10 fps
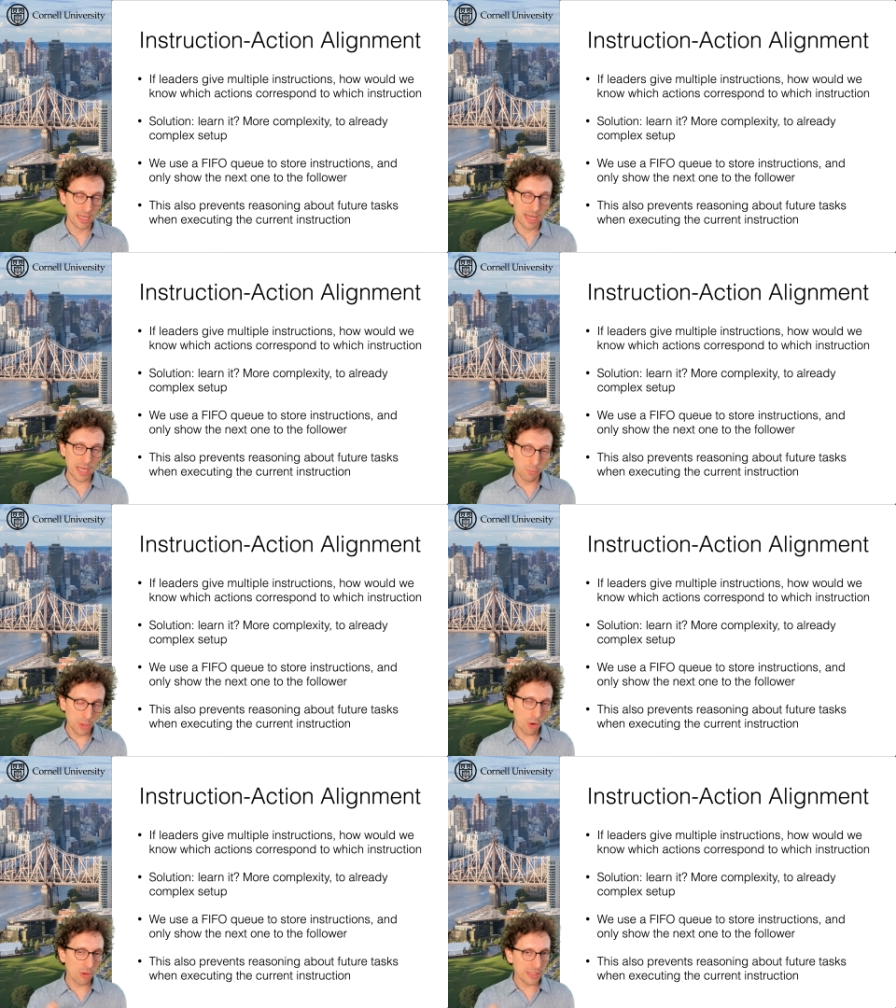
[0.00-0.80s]
and
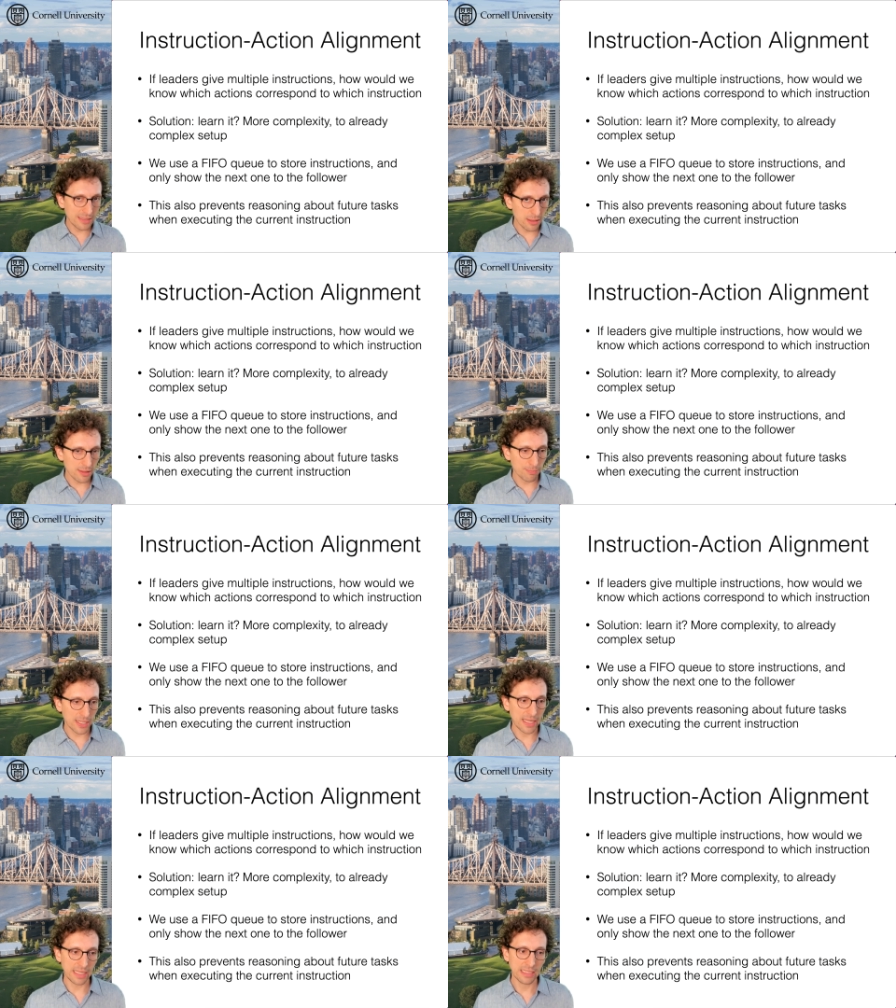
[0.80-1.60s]
we only
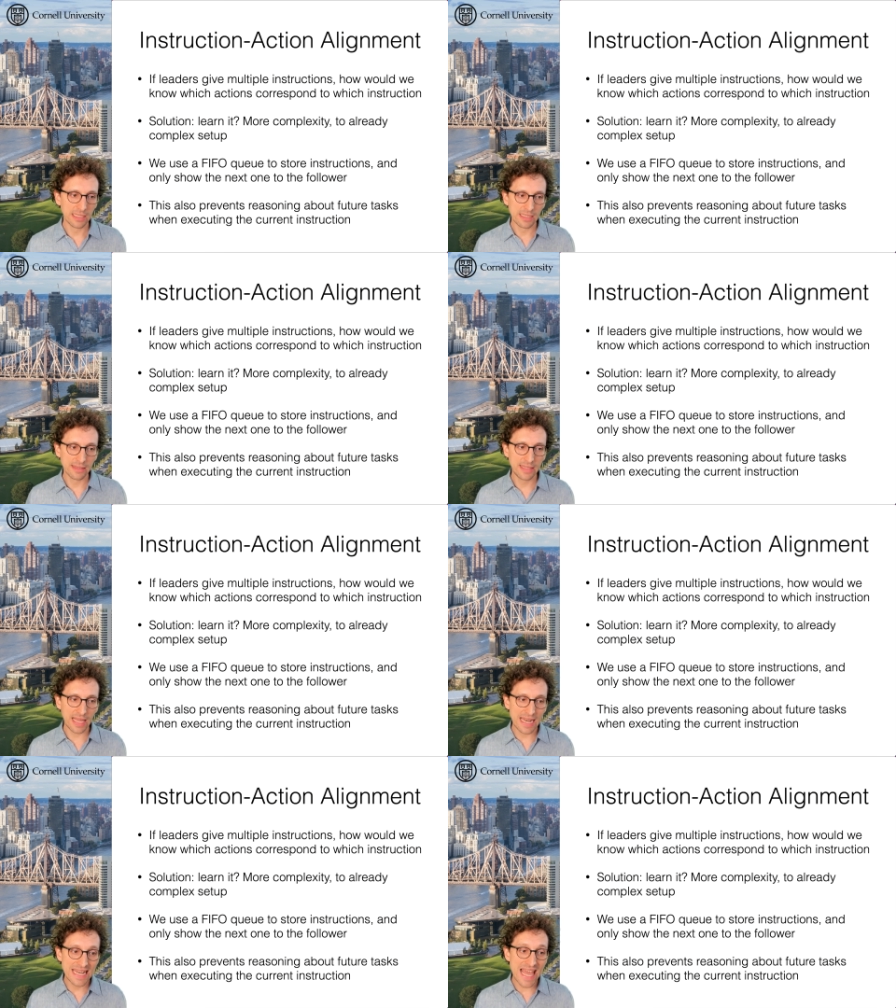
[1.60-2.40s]
display
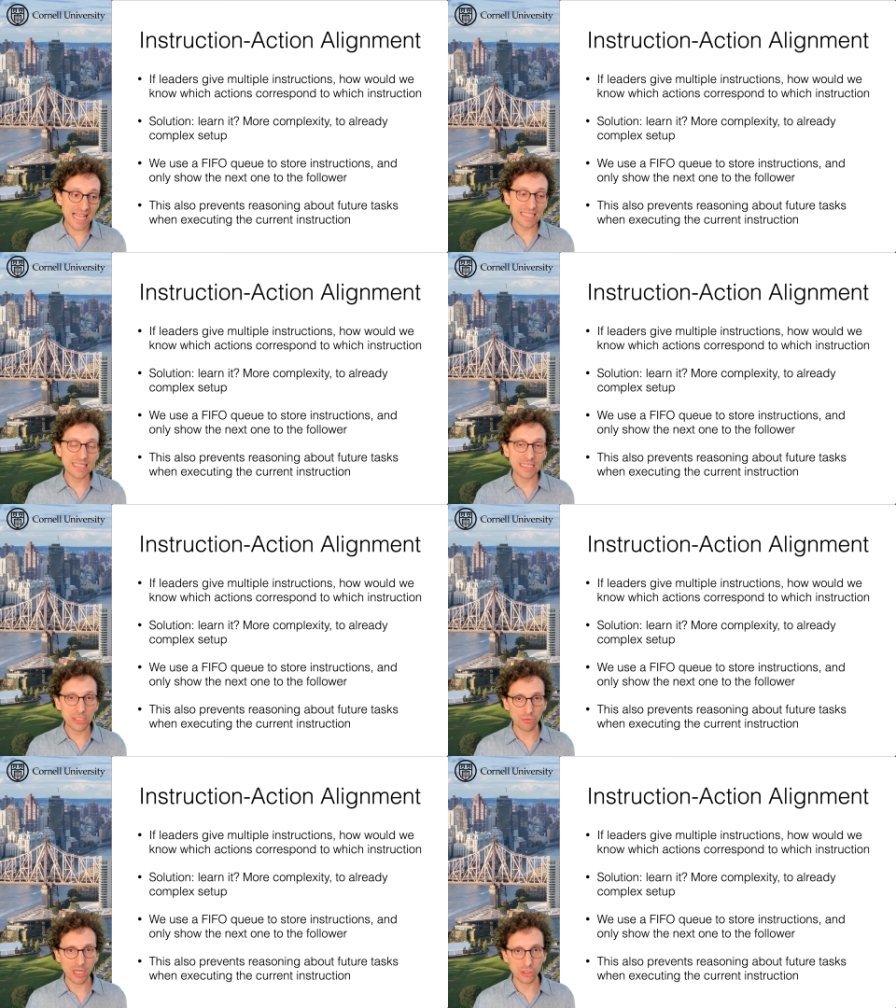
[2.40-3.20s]
the next
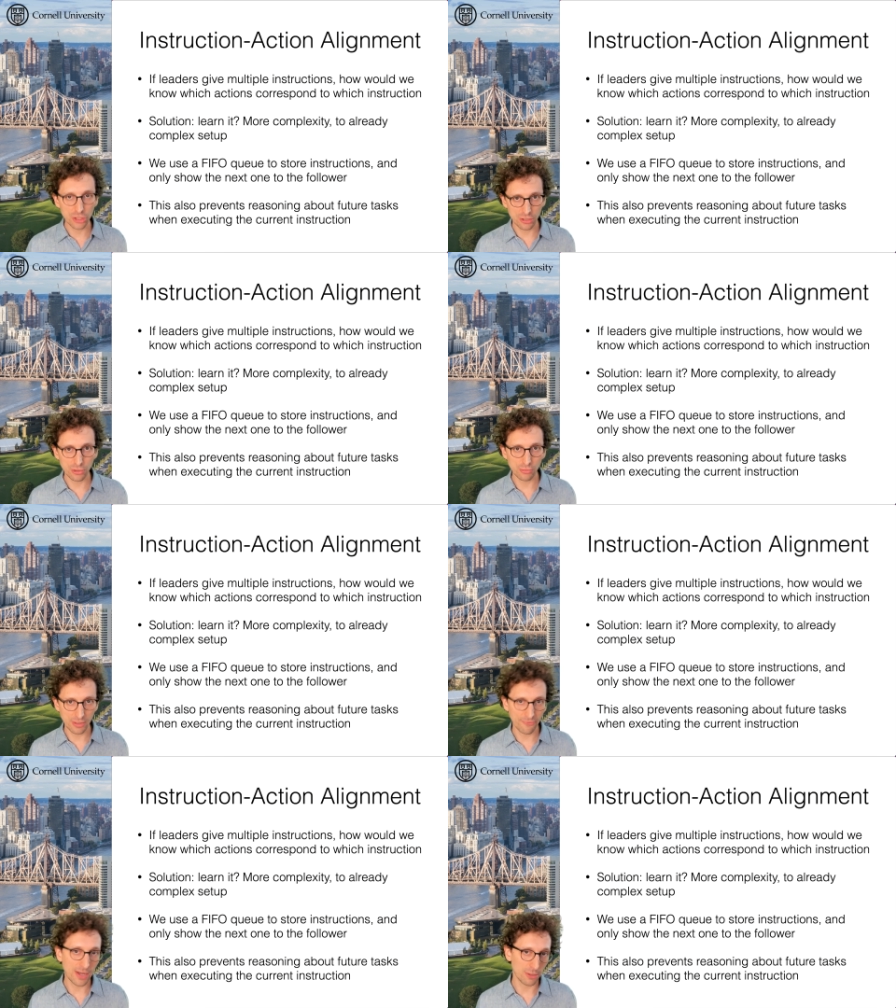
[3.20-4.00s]
instruction to
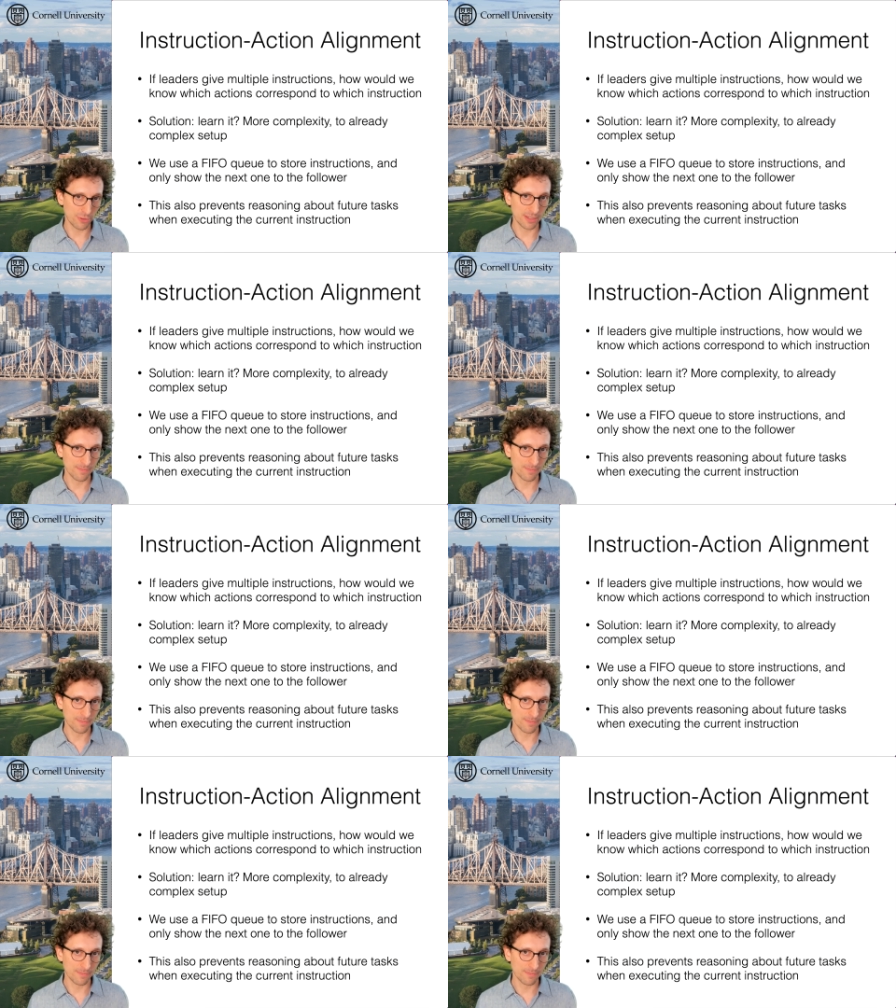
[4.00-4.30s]
the follower.